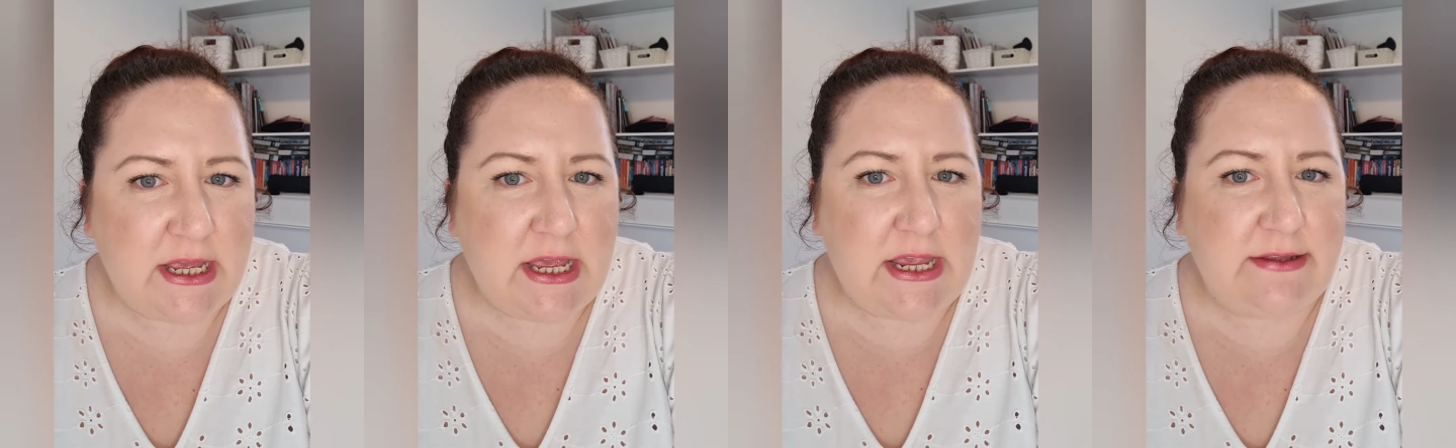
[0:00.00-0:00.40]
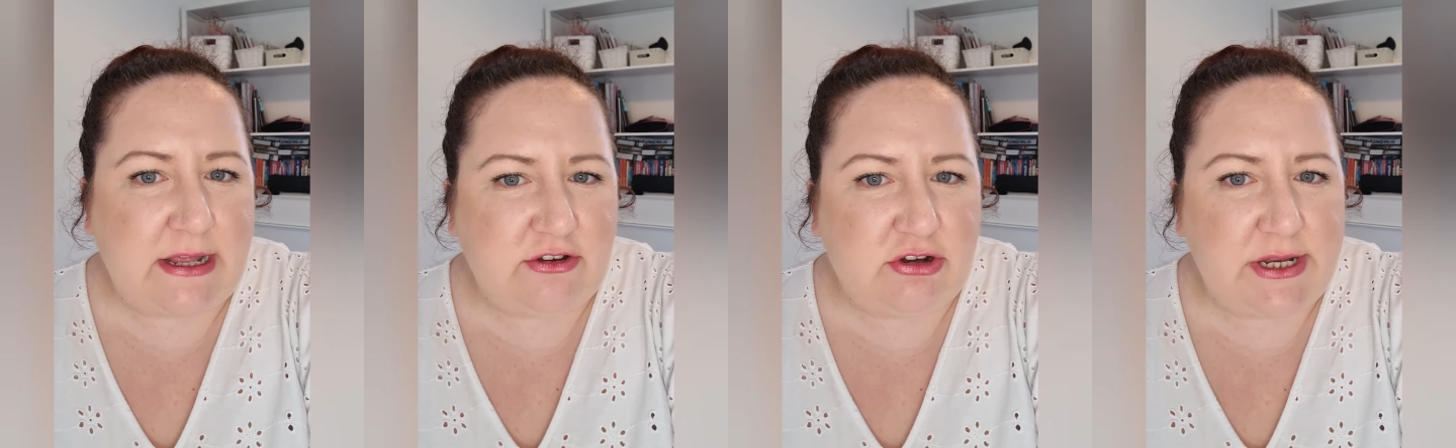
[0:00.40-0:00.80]
is
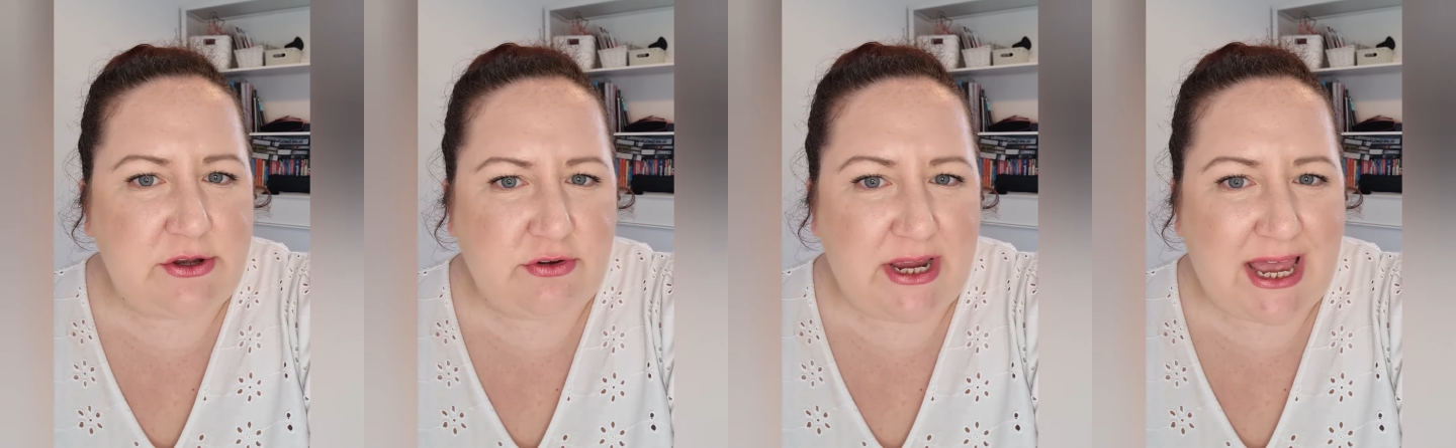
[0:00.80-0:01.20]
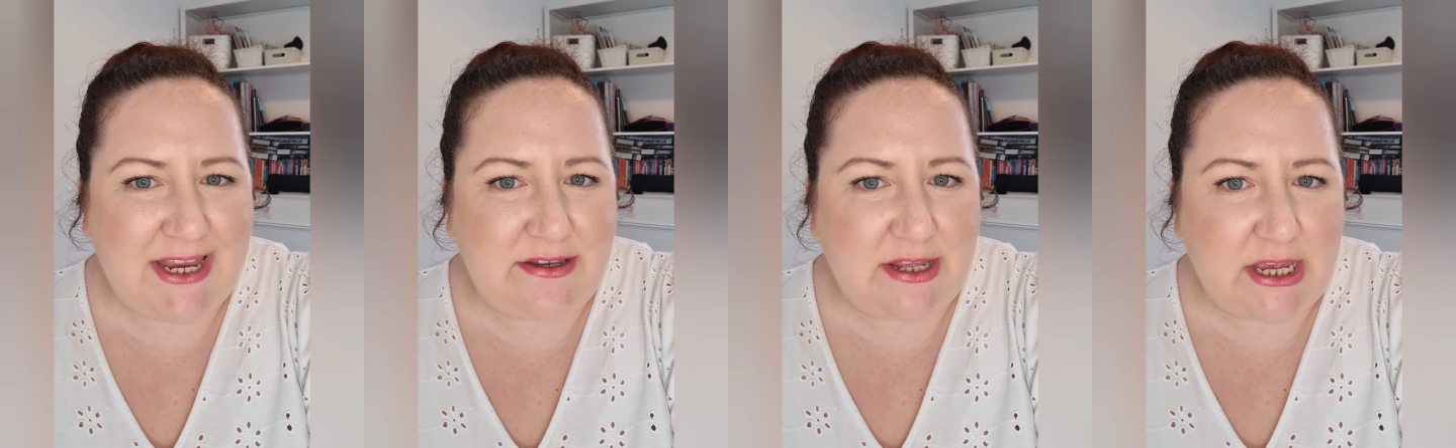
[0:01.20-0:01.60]
actually
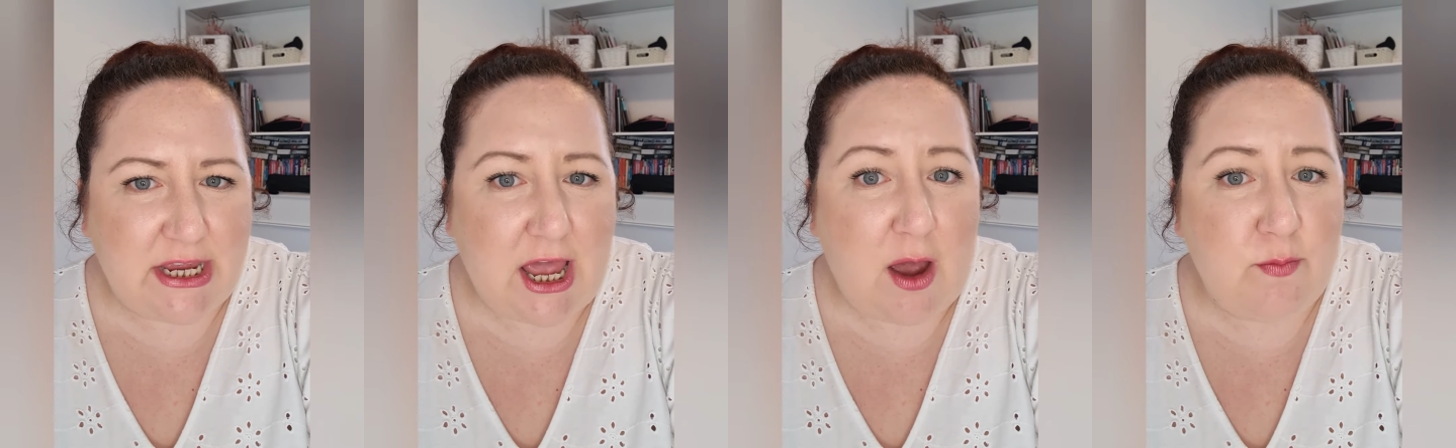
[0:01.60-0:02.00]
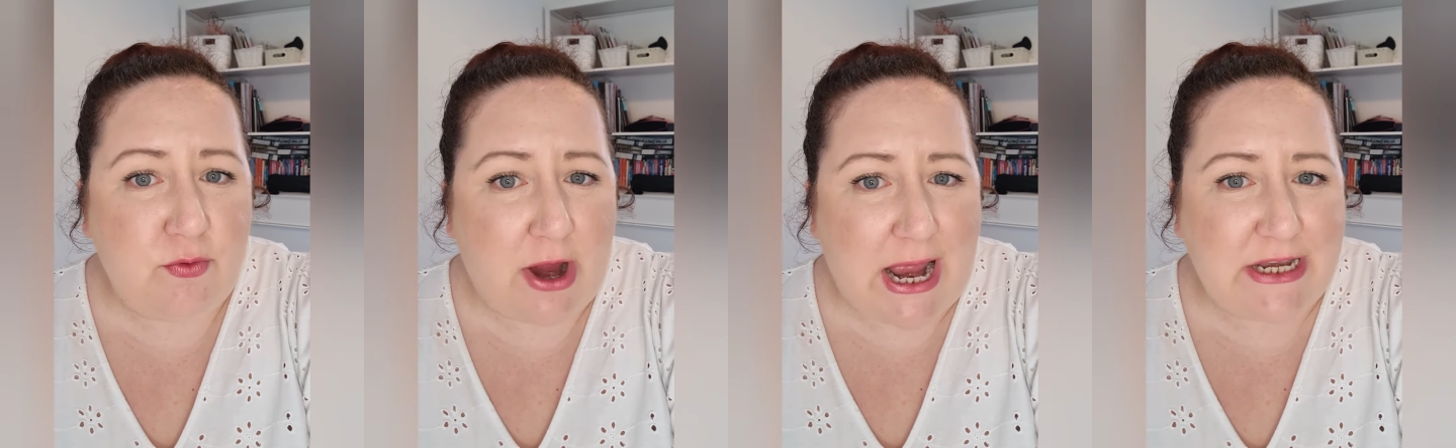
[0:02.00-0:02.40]
creating a
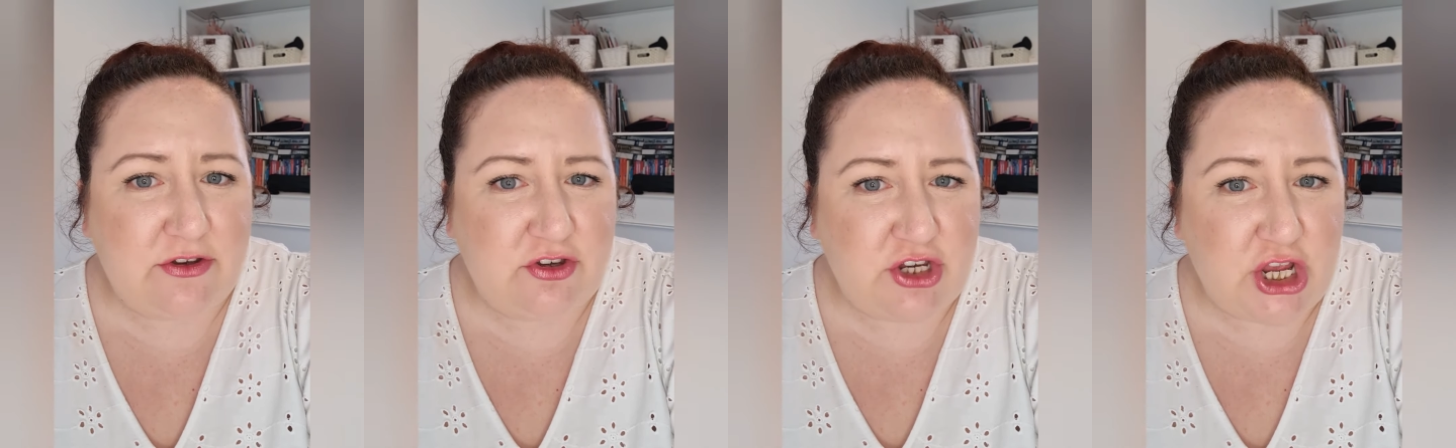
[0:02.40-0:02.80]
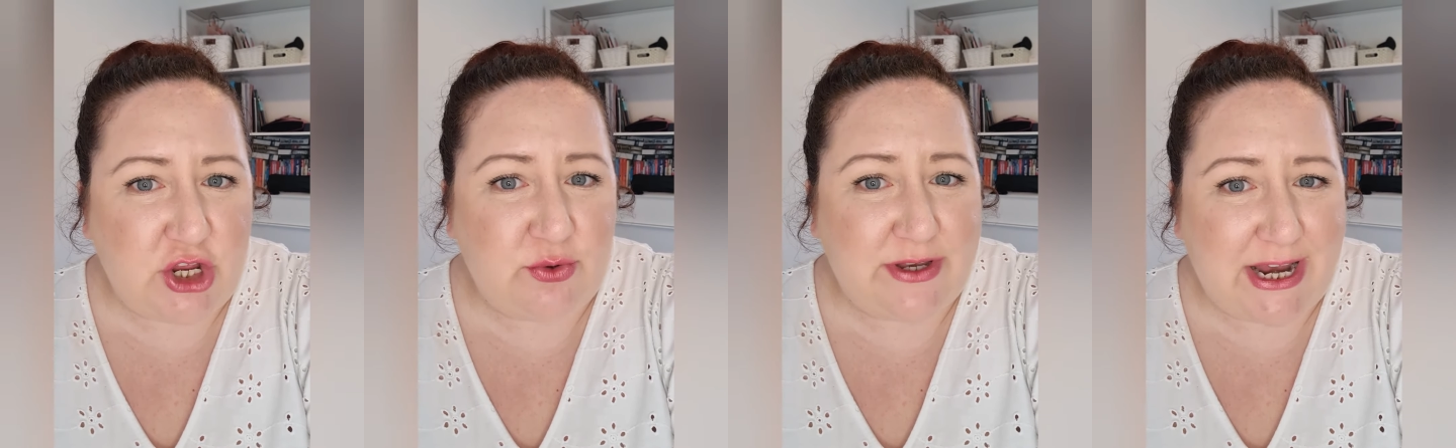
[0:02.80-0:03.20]
brand
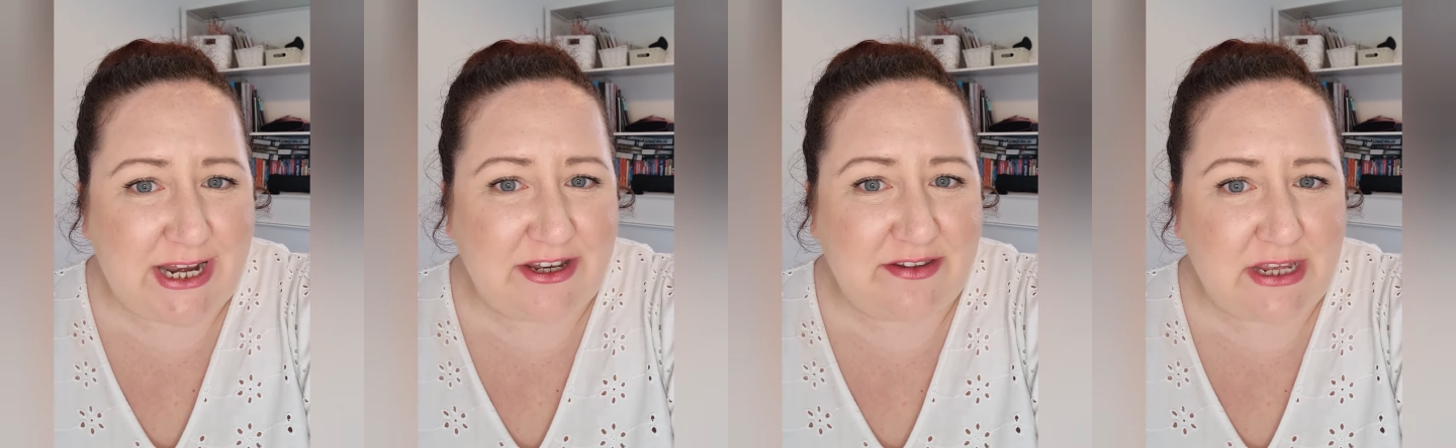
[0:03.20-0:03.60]
new tenancy